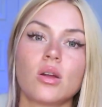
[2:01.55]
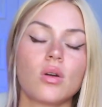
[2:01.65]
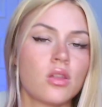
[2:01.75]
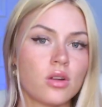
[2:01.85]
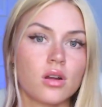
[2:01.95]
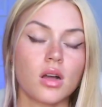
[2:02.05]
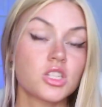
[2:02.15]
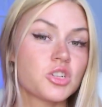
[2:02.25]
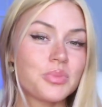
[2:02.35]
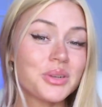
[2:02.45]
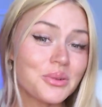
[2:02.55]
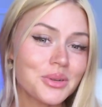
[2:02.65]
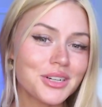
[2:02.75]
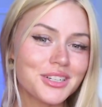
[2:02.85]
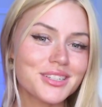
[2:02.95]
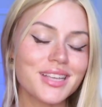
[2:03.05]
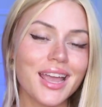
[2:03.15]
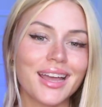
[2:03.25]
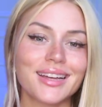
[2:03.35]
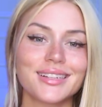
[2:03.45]
other entrepreneurs
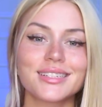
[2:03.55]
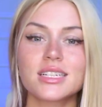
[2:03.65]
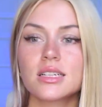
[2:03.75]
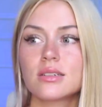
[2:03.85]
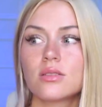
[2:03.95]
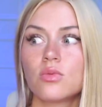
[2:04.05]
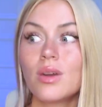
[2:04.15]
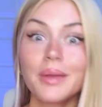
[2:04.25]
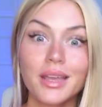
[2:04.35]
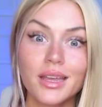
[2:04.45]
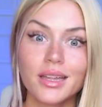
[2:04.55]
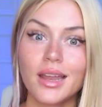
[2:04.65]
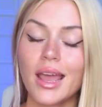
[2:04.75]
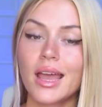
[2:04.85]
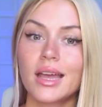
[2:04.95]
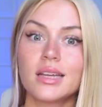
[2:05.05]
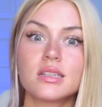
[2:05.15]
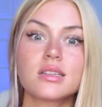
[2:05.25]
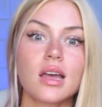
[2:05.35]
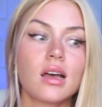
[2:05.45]
and women
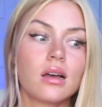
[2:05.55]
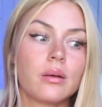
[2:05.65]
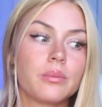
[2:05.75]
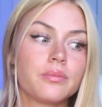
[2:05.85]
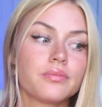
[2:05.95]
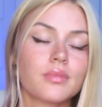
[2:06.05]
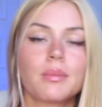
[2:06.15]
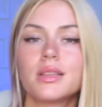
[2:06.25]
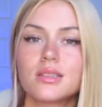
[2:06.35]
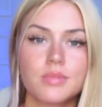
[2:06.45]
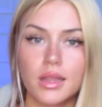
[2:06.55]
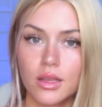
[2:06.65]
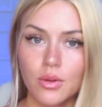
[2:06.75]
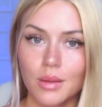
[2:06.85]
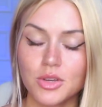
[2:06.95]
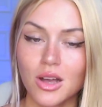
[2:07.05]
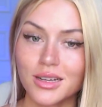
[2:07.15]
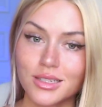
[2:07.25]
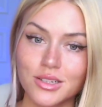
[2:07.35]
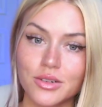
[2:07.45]
and, this is mainly who I'm
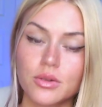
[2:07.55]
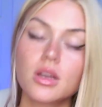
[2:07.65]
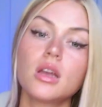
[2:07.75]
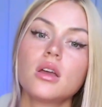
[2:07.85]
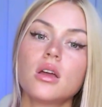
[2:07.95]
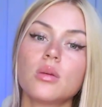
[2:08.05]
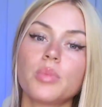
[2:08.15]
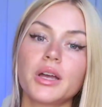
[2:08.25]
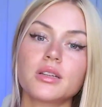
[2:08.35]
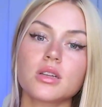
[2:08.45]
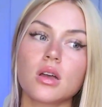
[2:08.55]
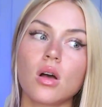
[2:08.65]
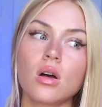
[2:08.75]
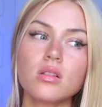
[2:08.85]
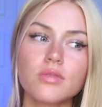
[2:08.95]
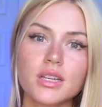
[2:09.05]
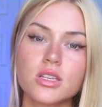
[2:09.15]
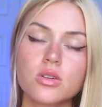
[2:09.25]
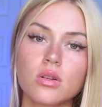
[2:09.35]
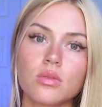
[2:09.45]
talking to, but all of us
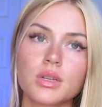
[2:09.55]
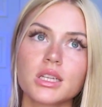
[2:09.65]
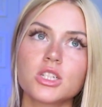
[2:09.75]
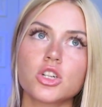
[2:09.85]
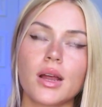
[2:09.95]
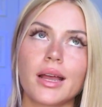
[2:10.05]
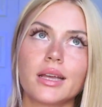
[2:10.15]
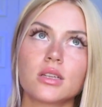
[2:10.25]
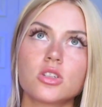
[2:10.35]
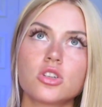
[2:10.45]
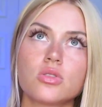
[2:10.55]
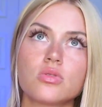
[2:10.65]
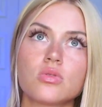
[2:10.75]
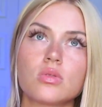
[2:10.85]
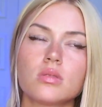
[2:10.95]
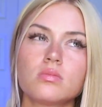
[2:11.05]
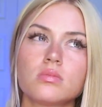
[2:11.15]
who are really trying to